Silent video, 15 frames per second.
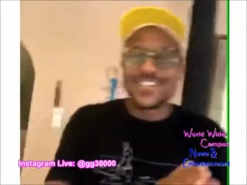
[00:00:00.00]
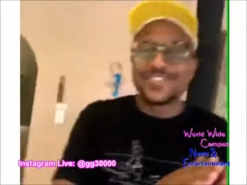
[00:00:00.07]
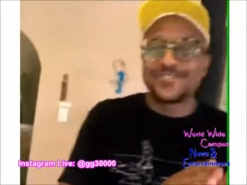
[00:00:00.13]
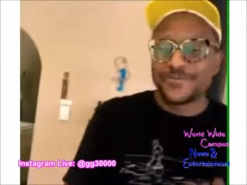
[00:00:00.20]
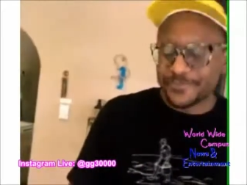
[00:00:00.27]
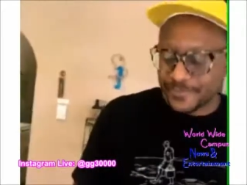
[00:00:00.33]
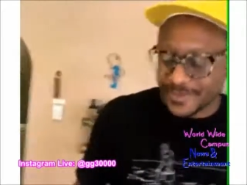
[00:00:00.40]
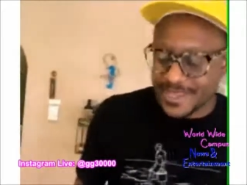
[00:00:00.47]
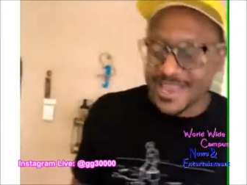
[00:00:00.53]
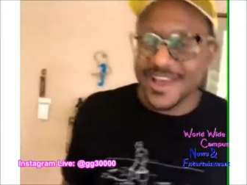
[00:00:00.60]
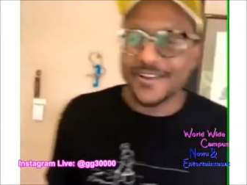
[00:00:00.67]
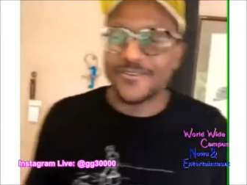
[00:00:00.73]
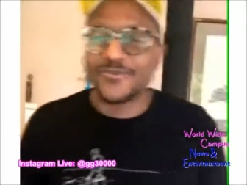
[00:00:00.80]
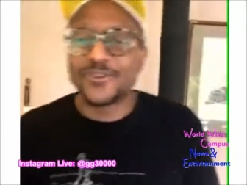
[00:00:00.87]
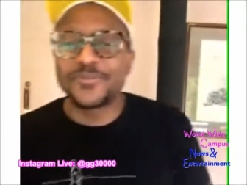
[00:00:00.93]
Yeah, you want
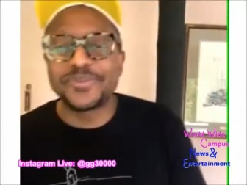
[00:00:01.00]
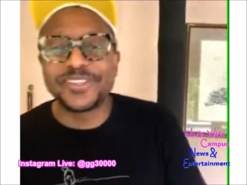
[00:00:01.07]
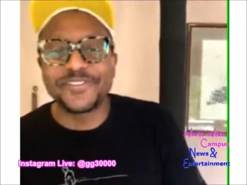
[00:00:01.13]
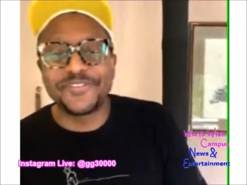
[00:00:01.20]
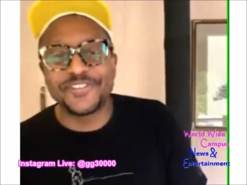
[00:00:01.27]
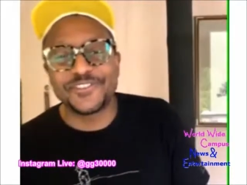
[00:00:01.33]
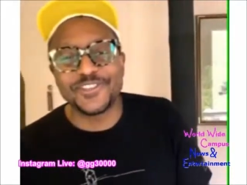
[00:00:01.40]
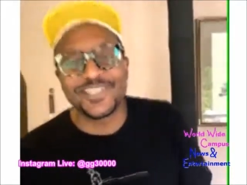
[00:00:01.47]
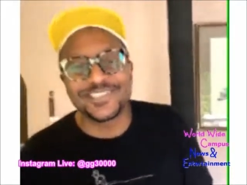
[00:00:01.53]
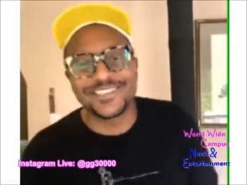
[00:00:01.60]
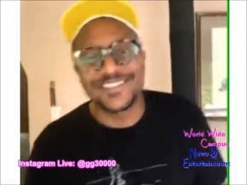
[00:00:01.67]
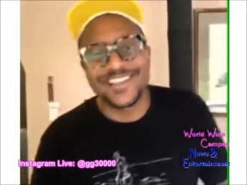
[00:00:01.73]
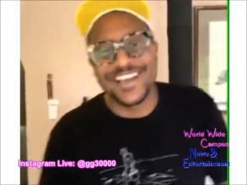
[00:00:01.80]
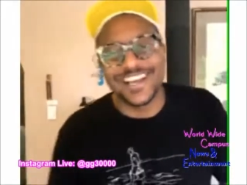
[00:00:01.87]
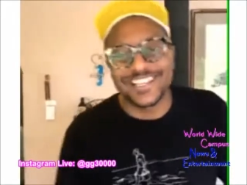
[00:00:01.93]
to put the fish sauce in the
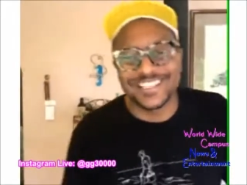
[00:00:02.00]
eggs.